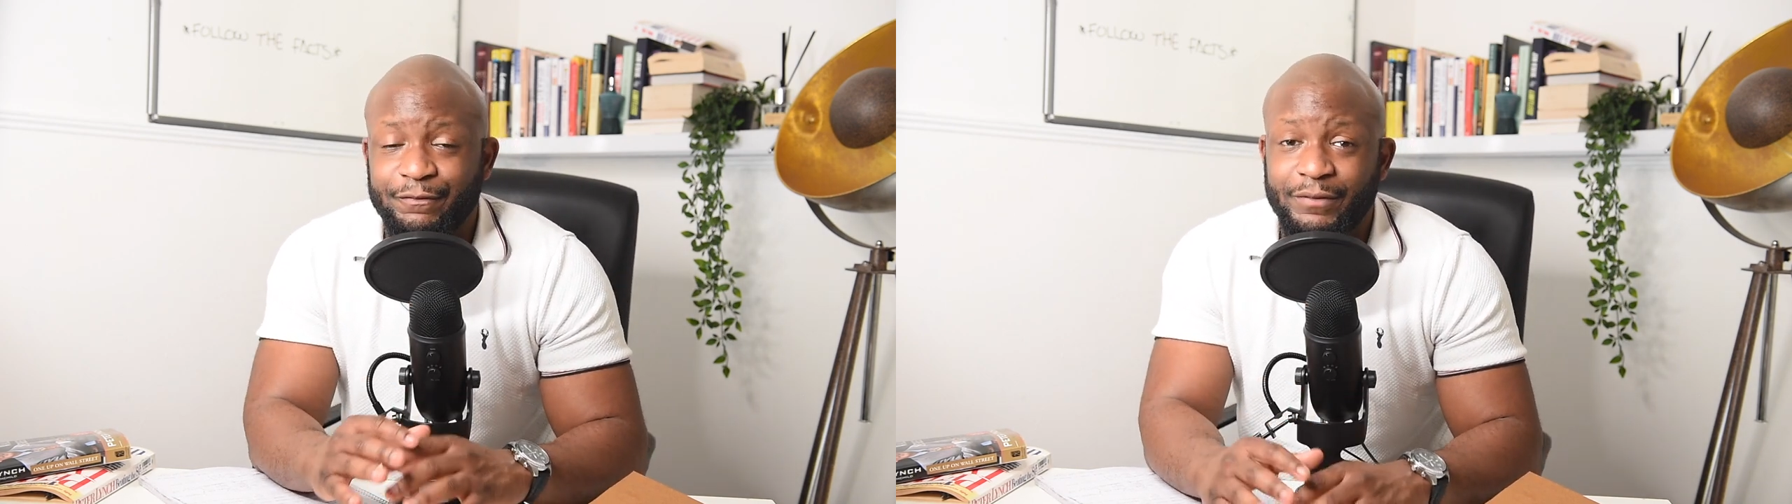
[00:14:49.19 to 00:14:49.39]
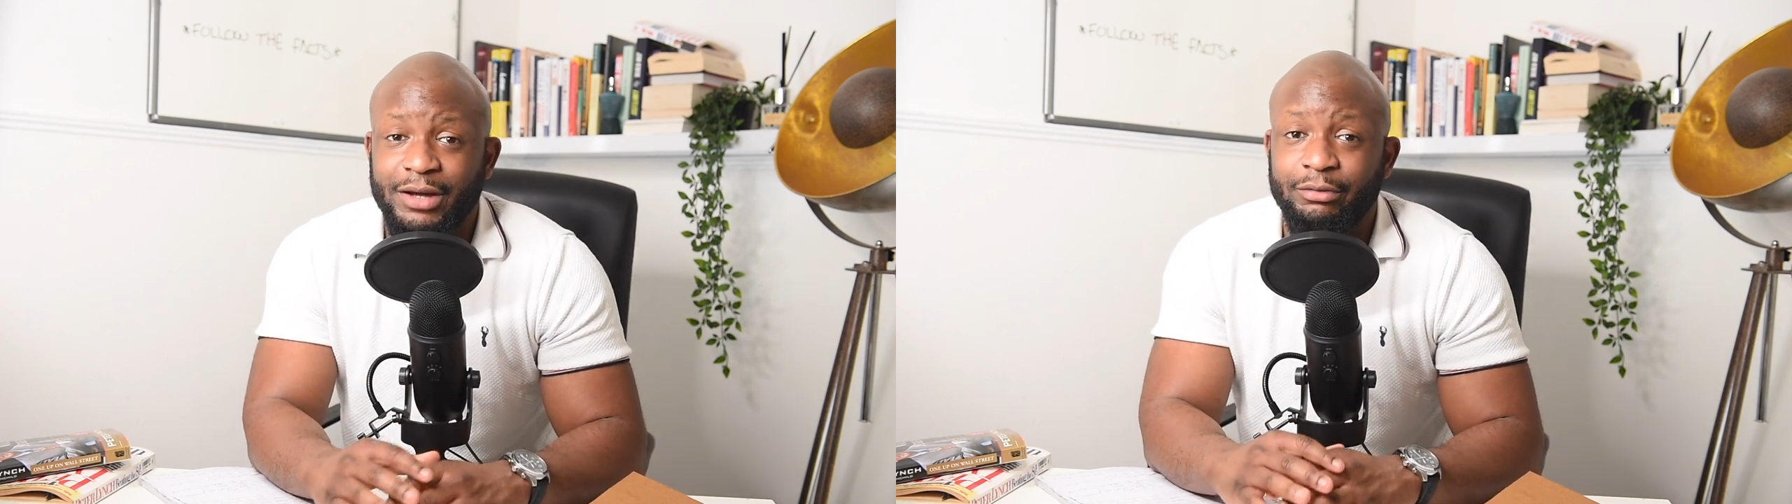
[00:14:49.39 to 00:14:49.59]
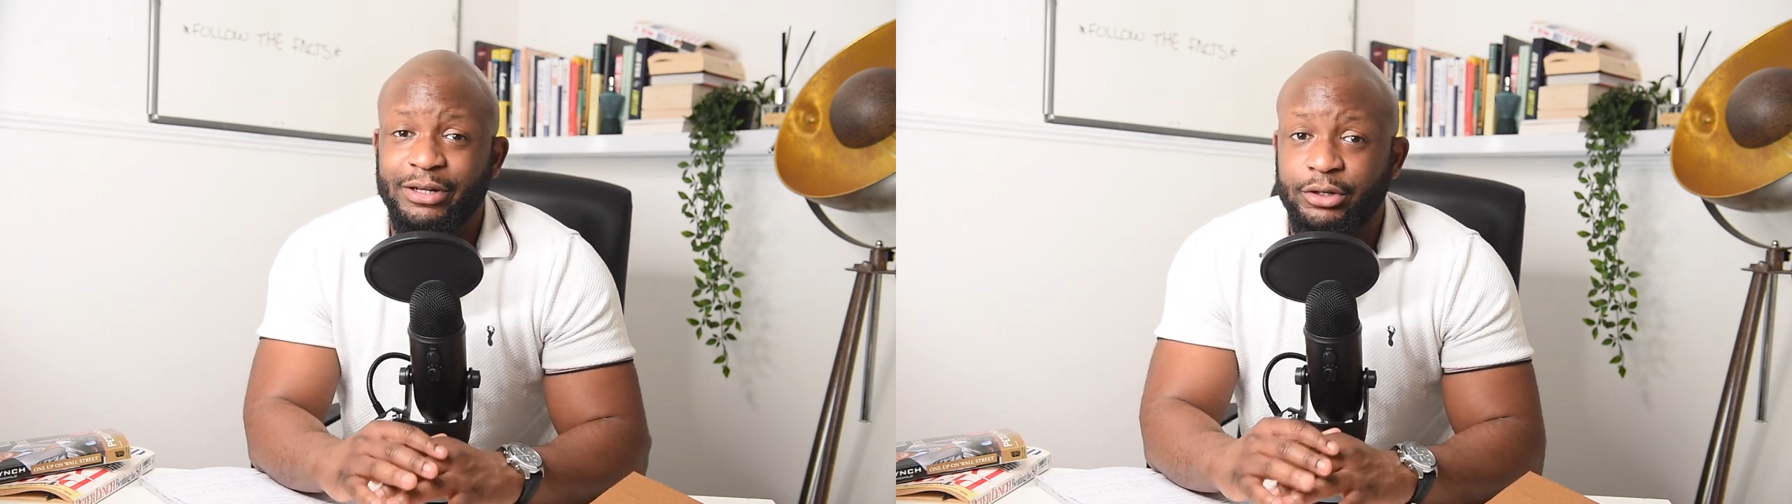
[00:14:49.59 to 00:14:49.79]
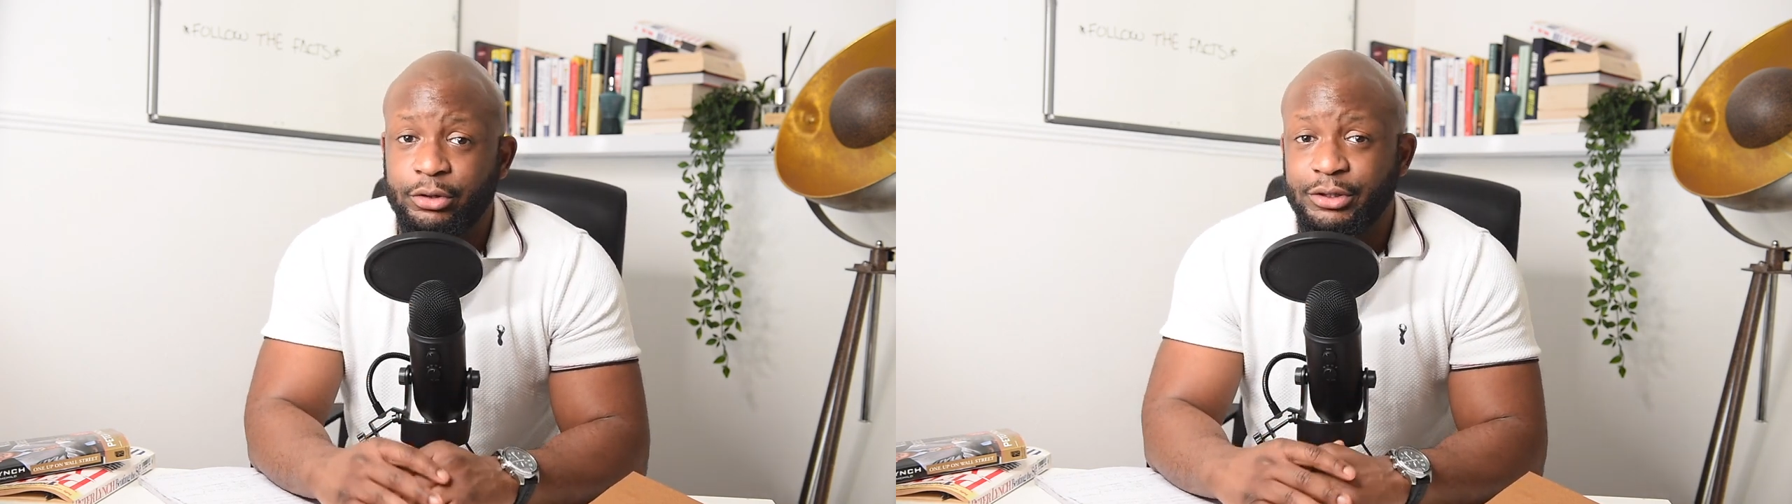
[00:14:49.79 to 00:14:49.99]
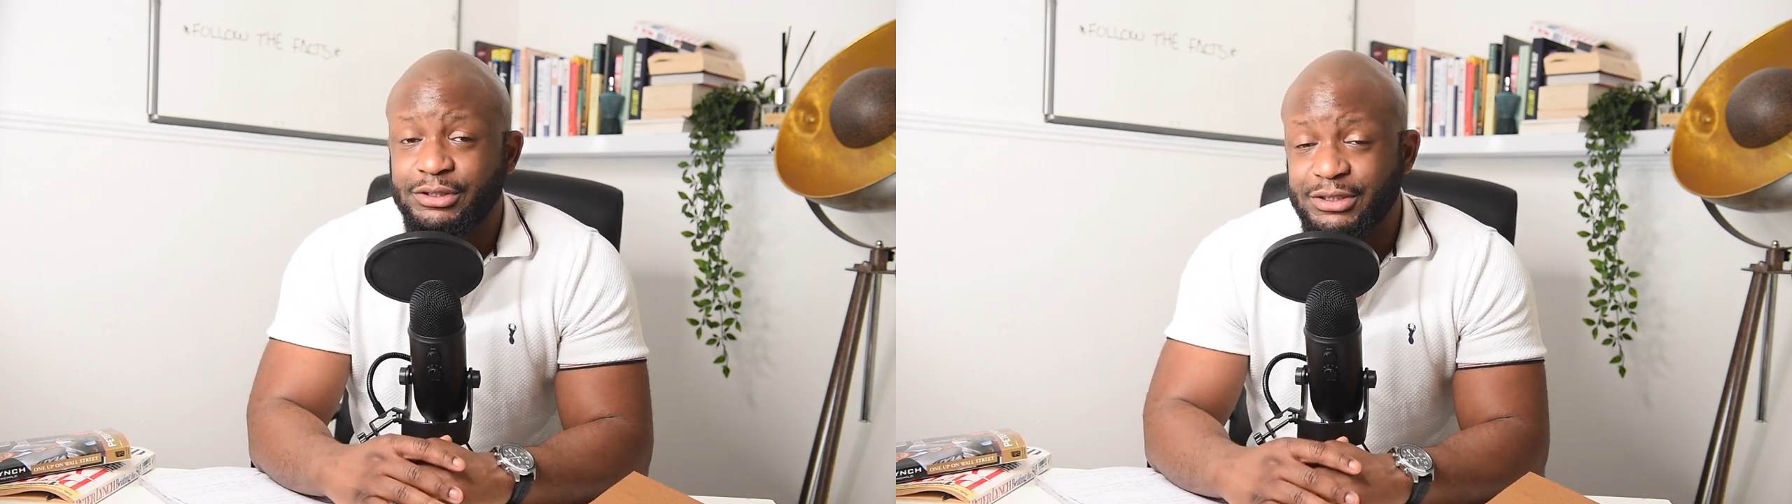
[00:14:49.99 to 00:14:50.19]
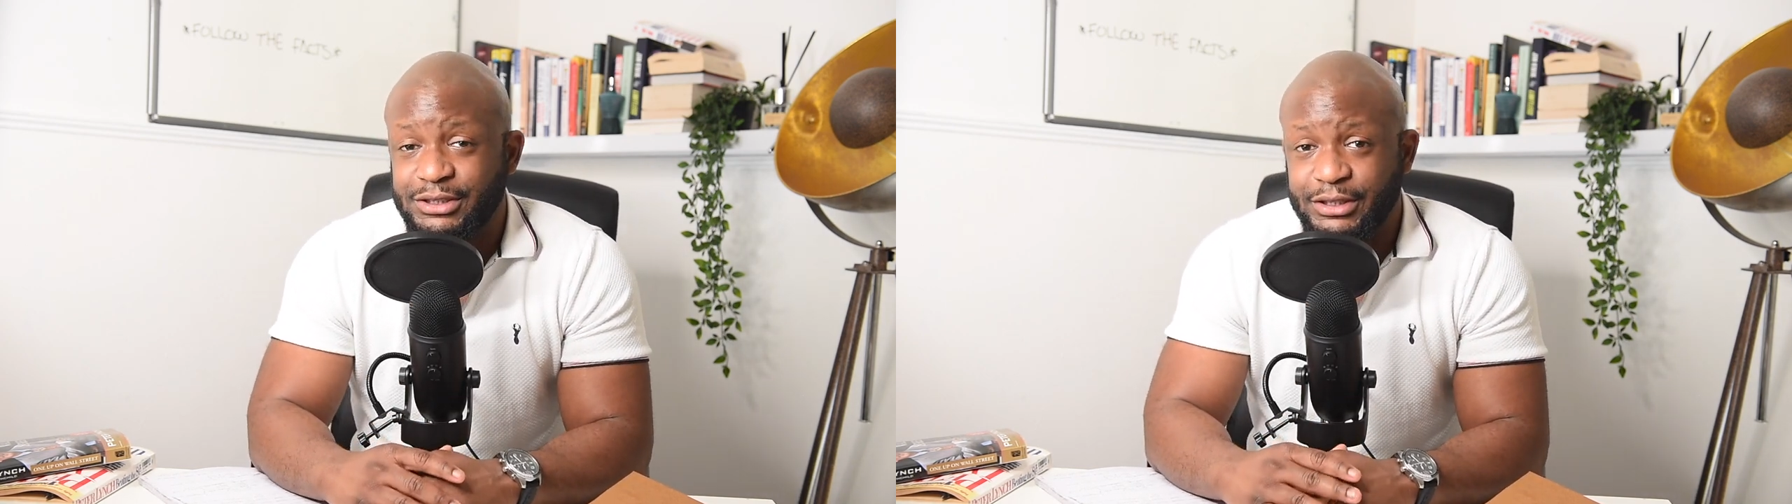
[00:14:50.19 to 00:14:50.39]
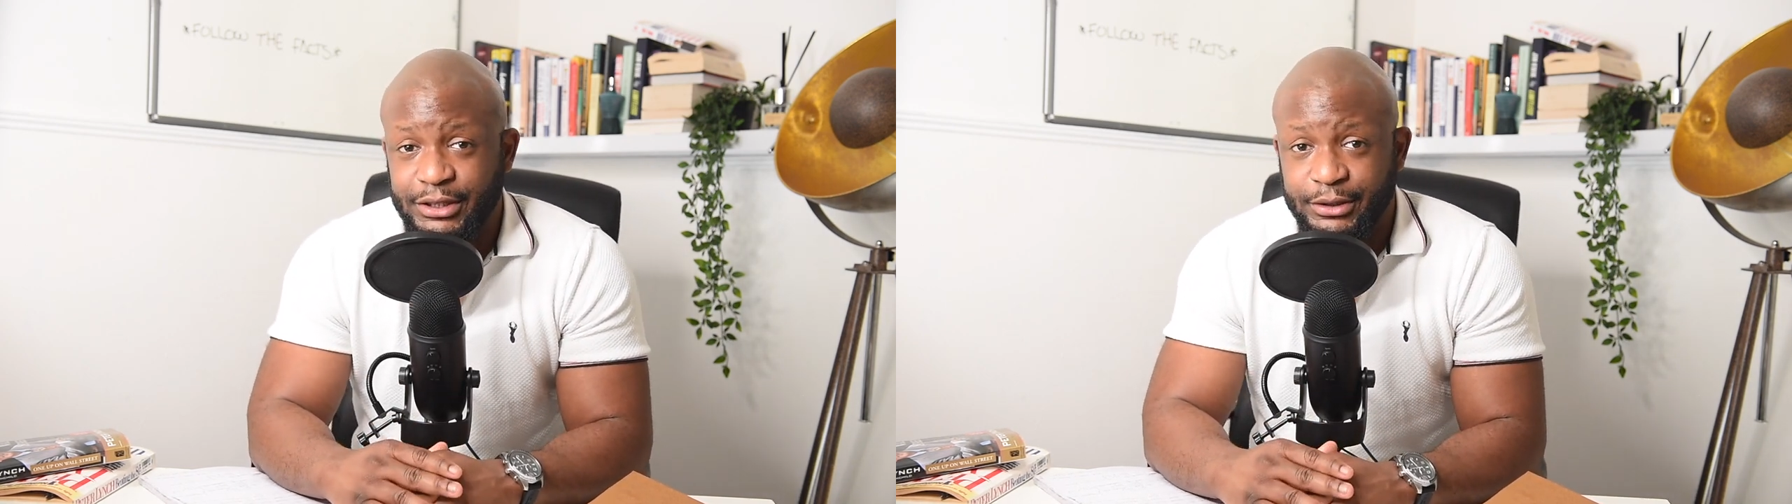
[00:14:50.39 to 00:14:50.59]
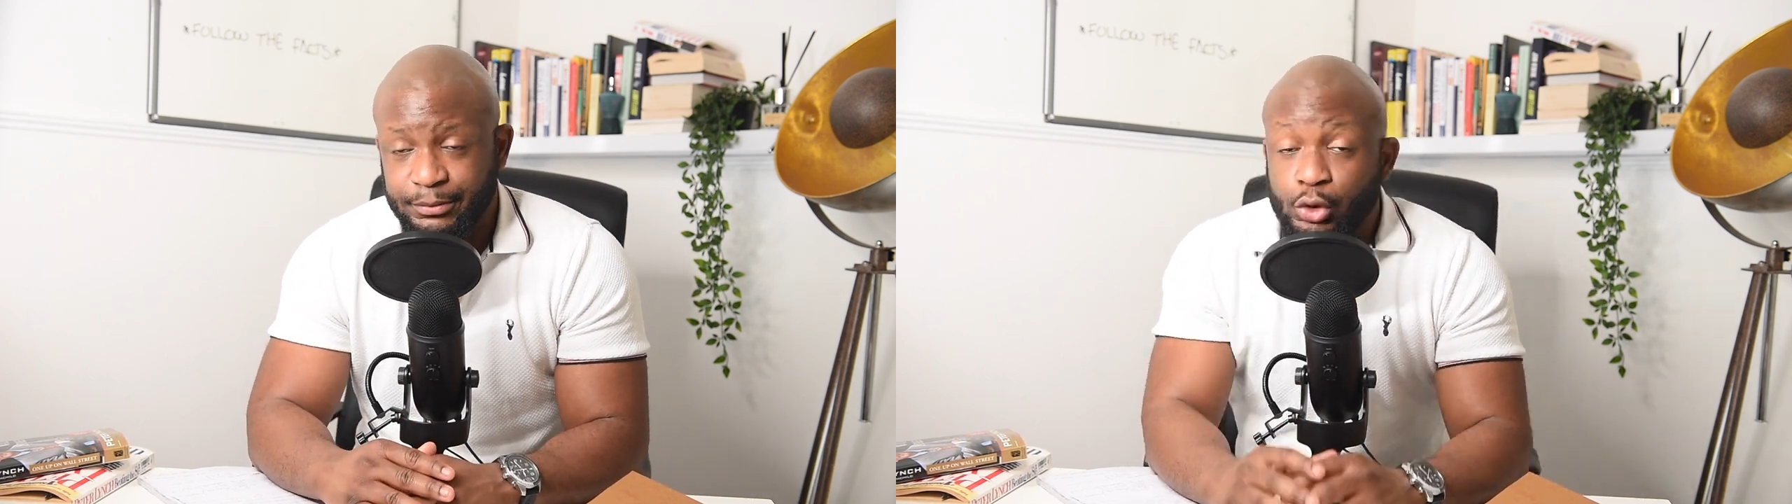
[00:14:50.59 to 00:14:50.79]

very good to see.